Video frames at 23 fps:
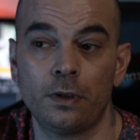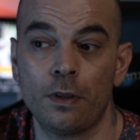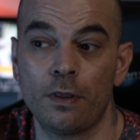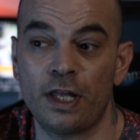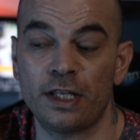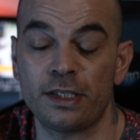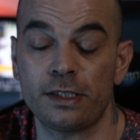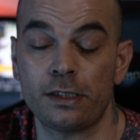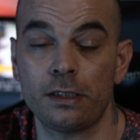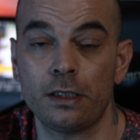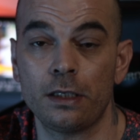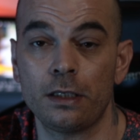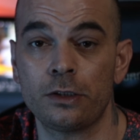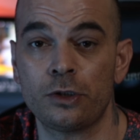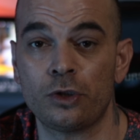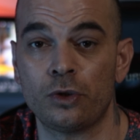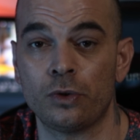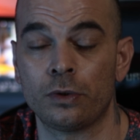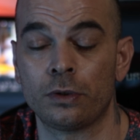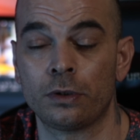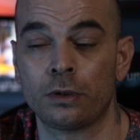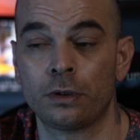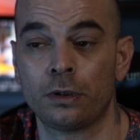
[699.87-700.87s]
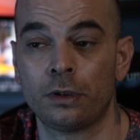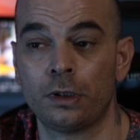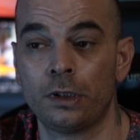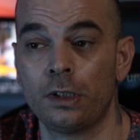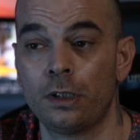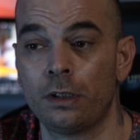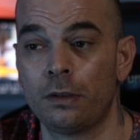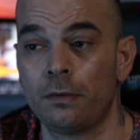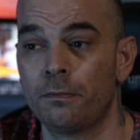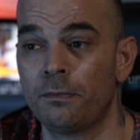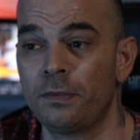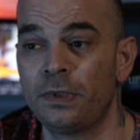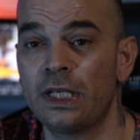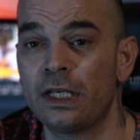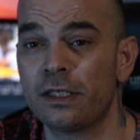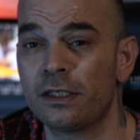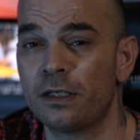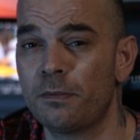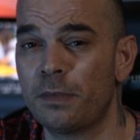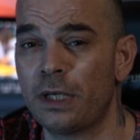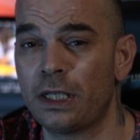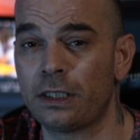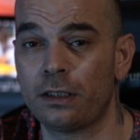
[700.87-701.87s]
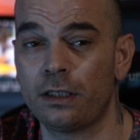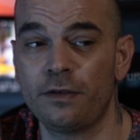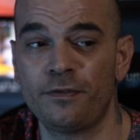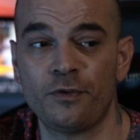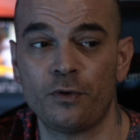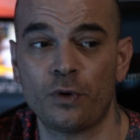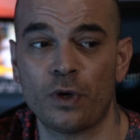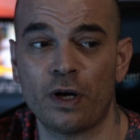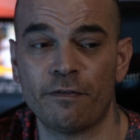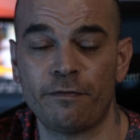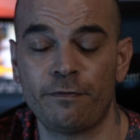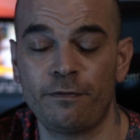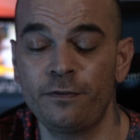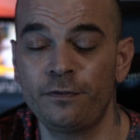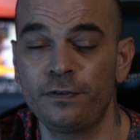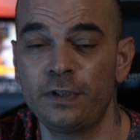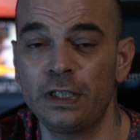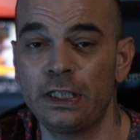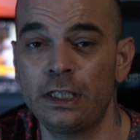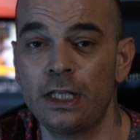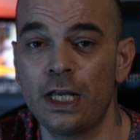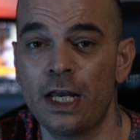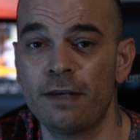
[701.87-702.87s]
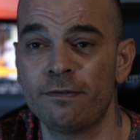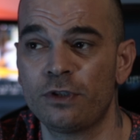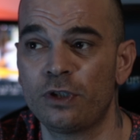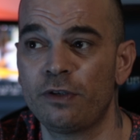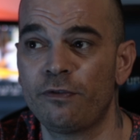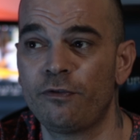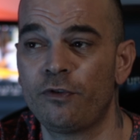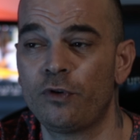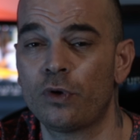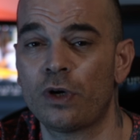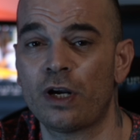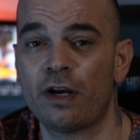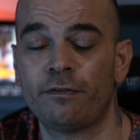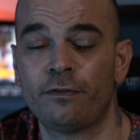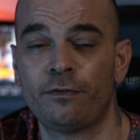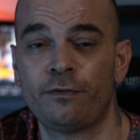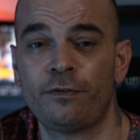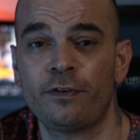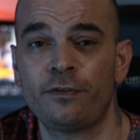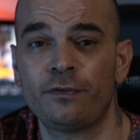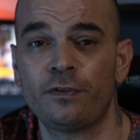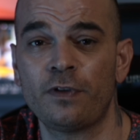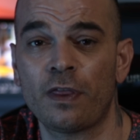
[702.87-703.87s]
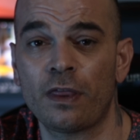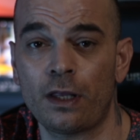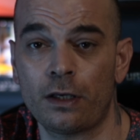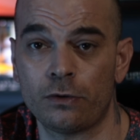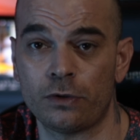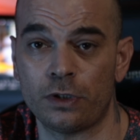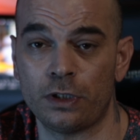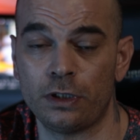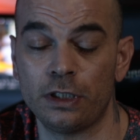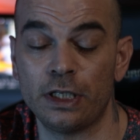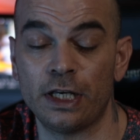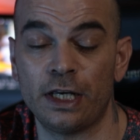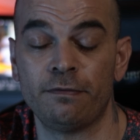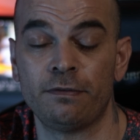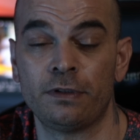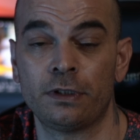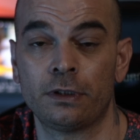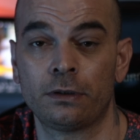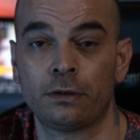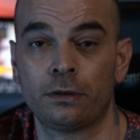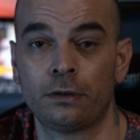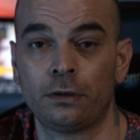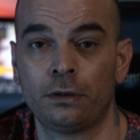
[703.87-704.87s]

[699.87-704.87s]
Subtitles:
That's the issue. It doesn't matter if you have 50 dives or if you have 50,000 dives.